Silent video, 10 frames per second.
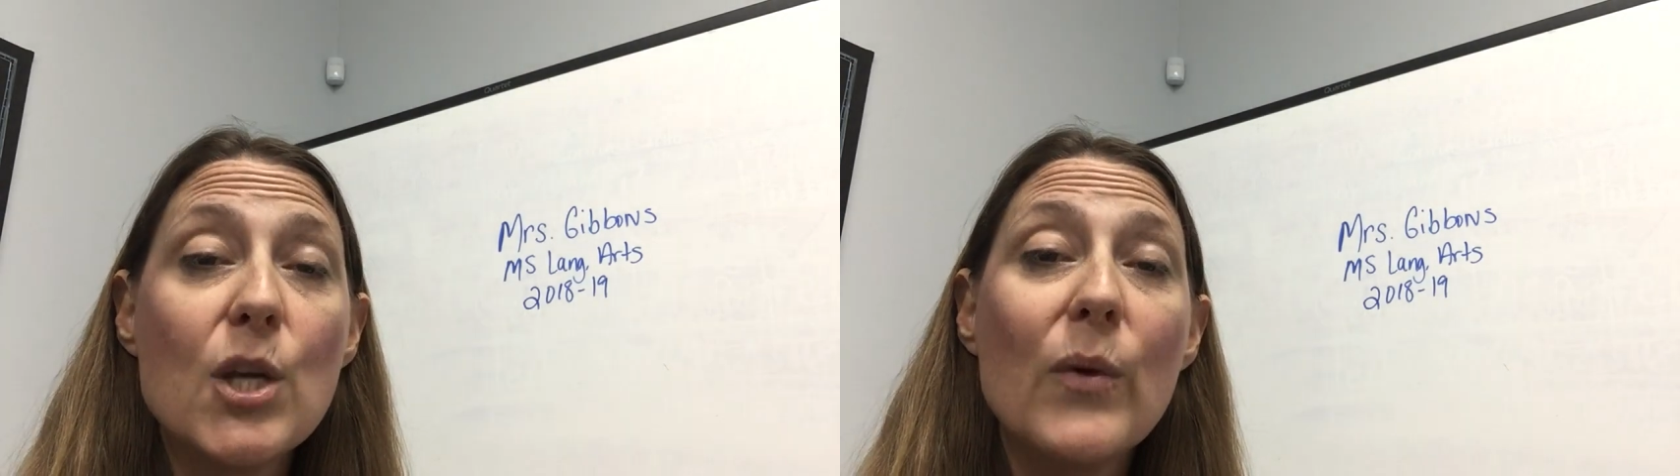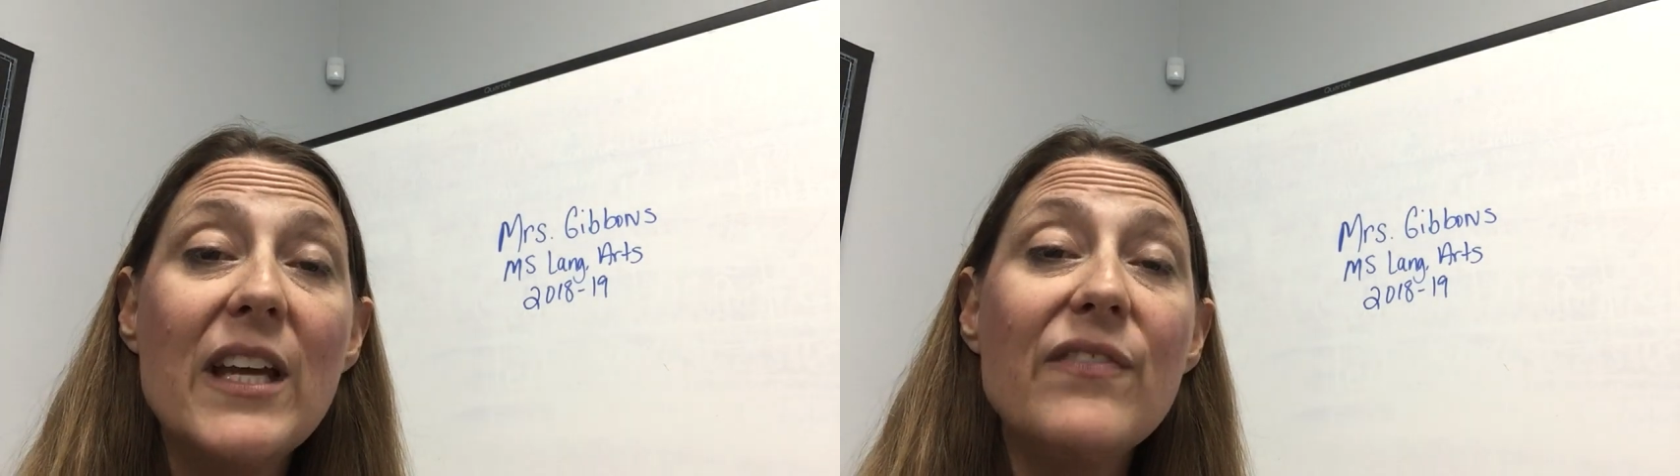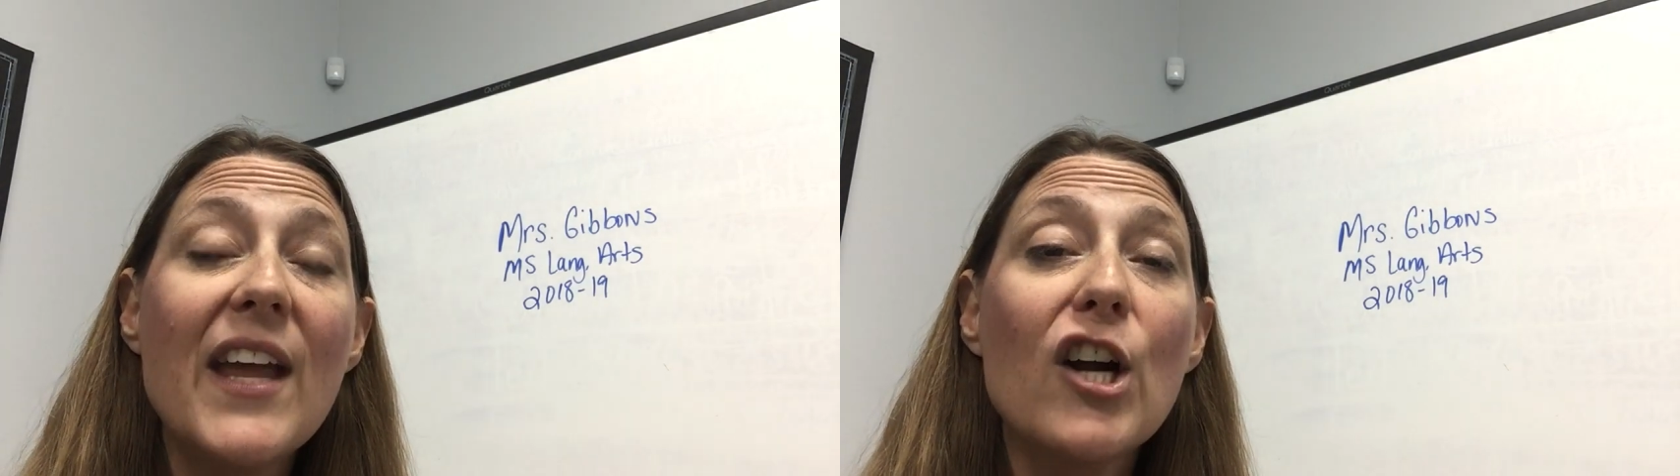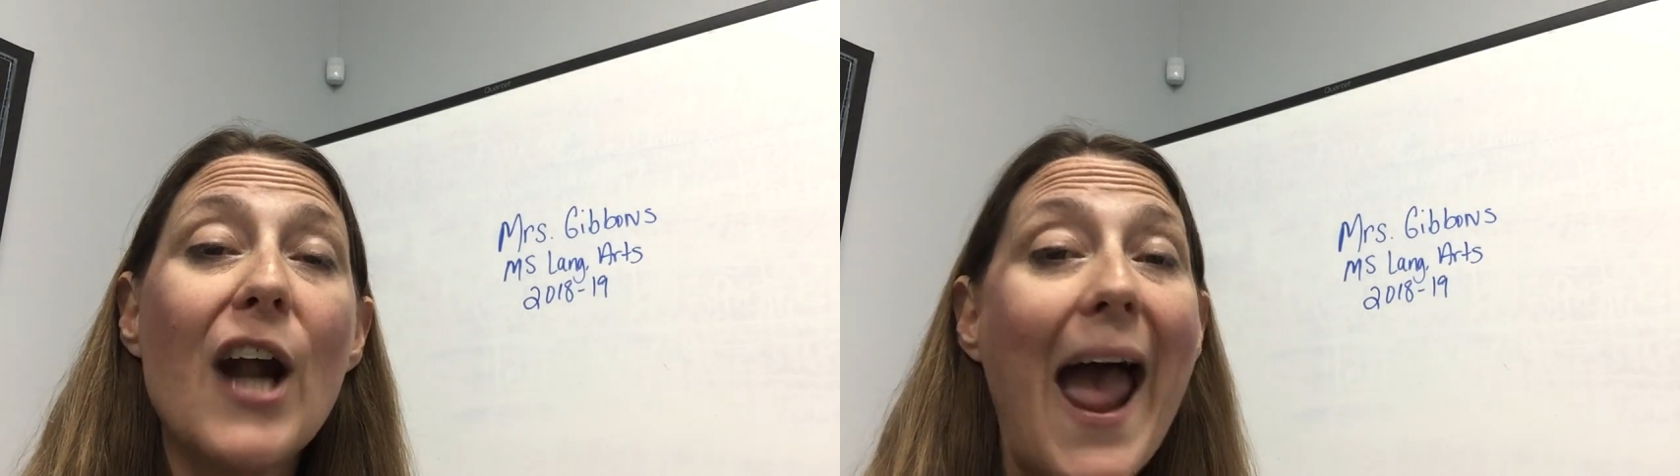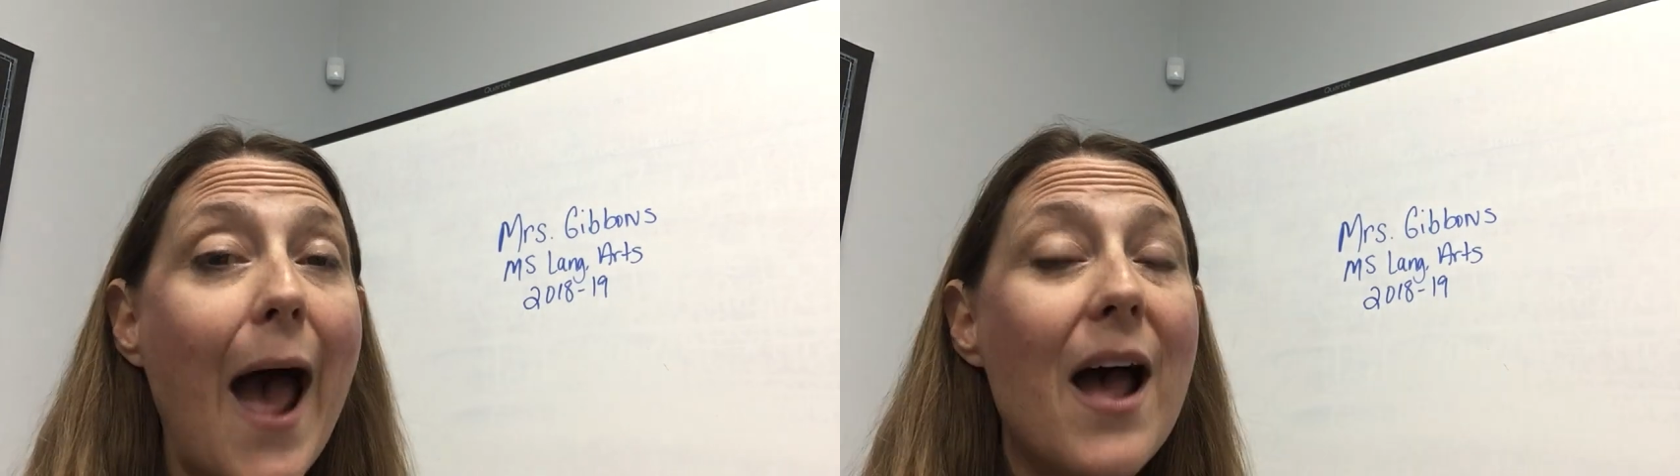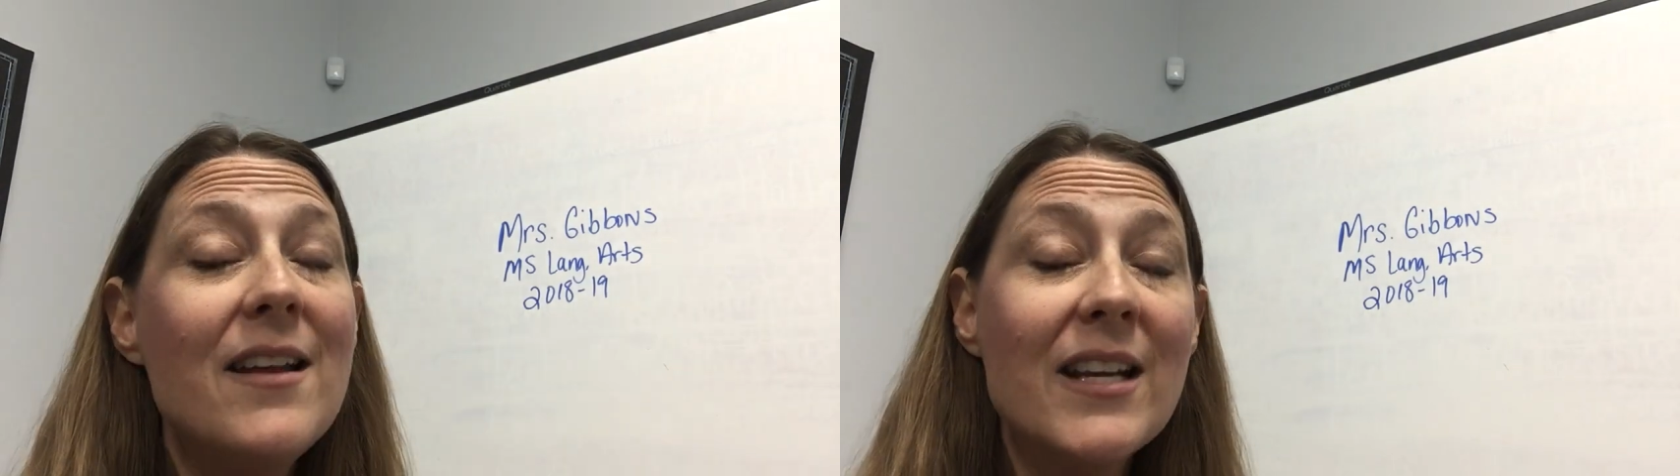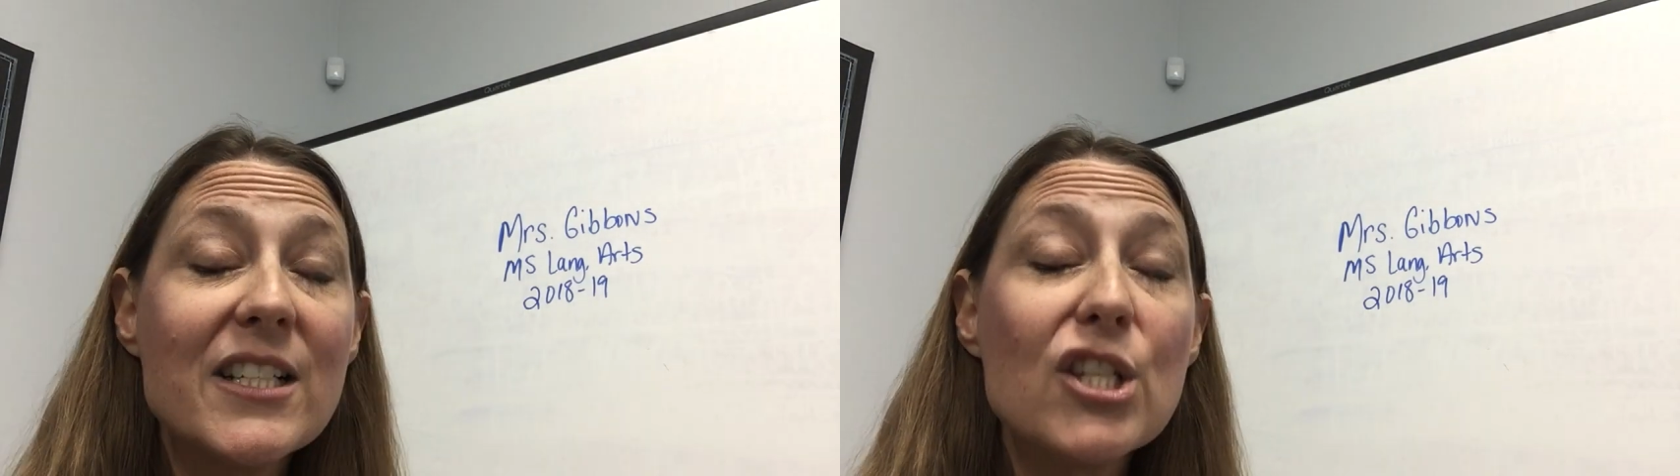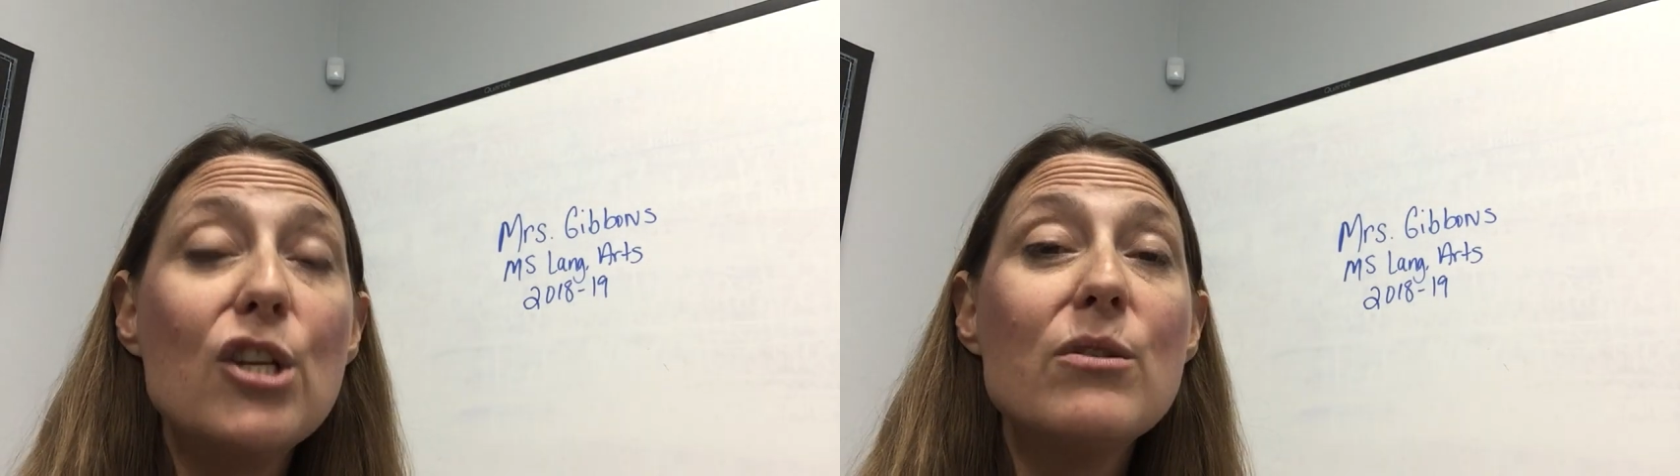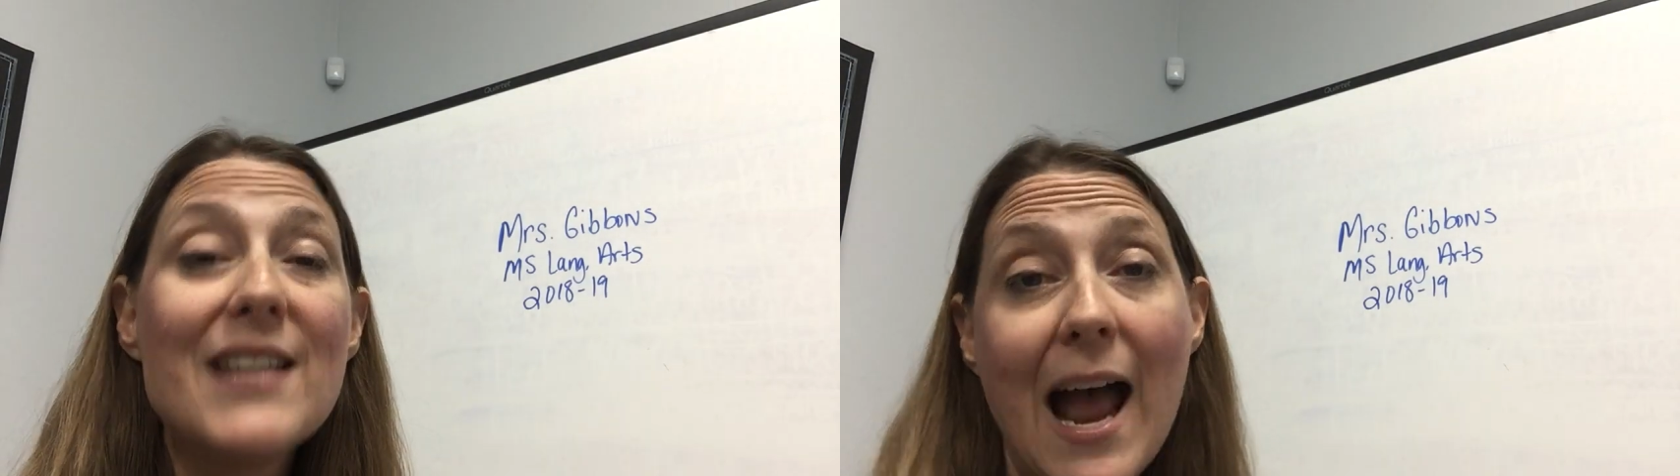So if they are at an excused